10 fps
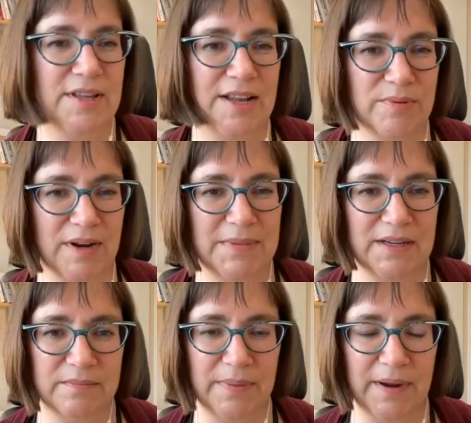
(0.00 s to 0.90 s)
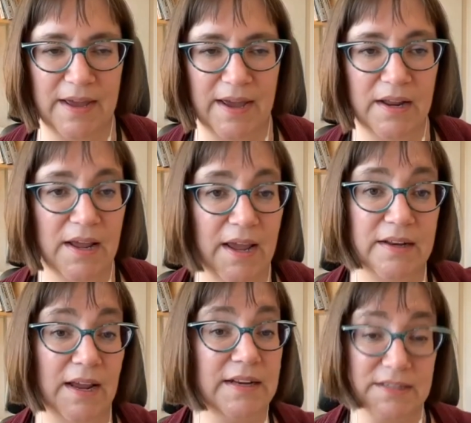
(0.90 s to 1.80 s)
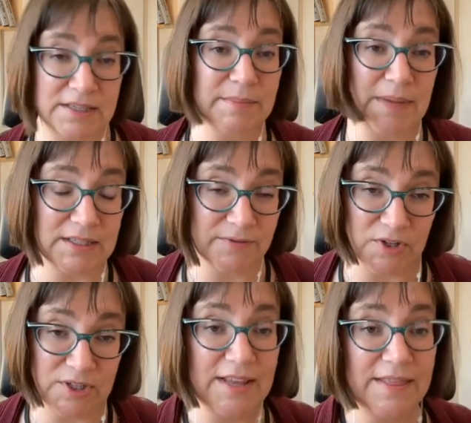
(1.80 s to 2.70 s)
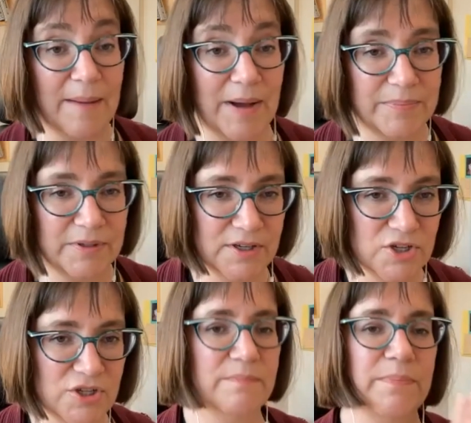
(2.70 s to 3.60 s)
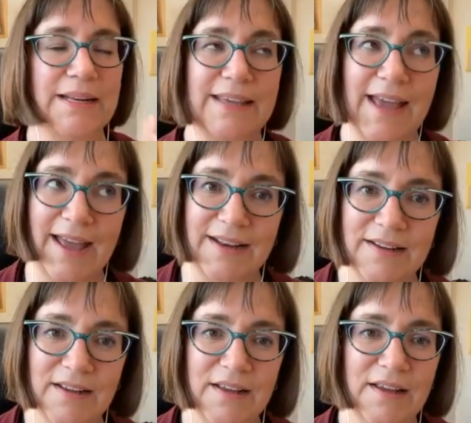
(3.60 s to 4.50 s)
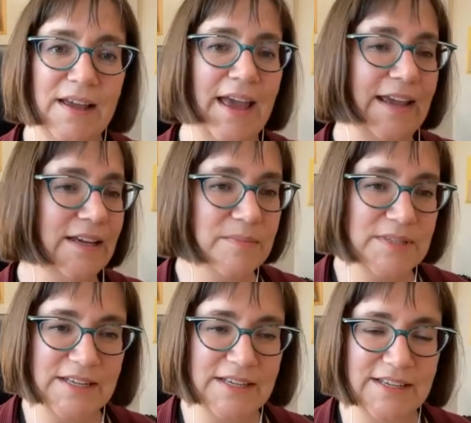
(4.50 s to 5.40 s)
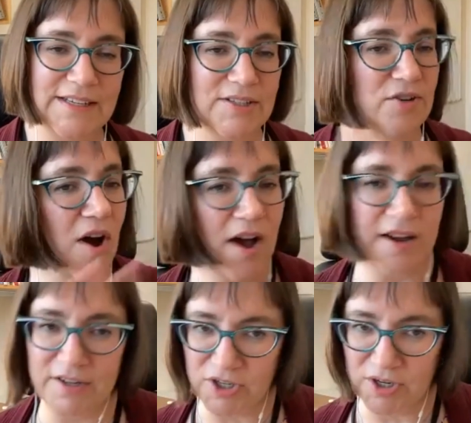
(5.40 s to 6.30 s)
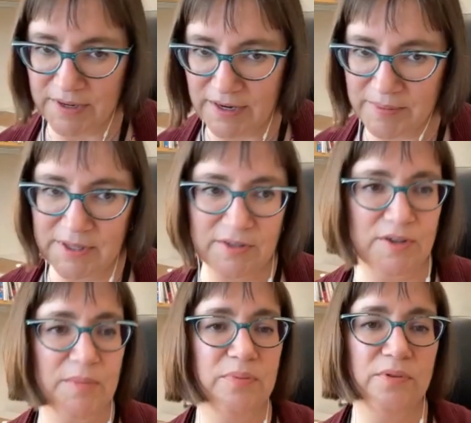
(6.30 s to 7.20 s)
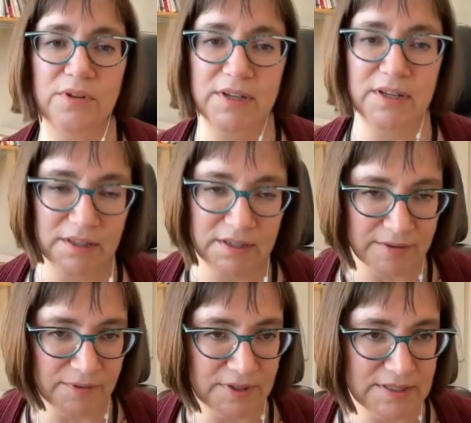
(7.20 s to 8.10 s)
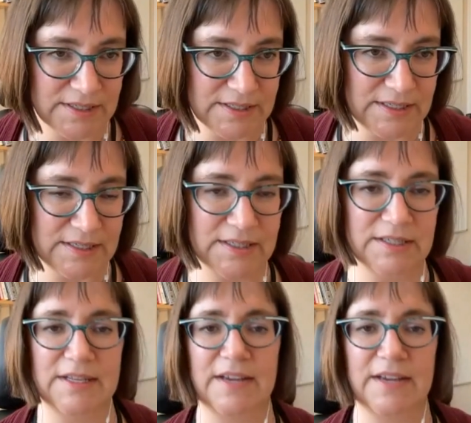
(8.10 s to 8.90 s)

So that's what I mean by that. And it did make a difference in that population. But again, AMD is not LCHADD retinopathy. They're completely different diseases.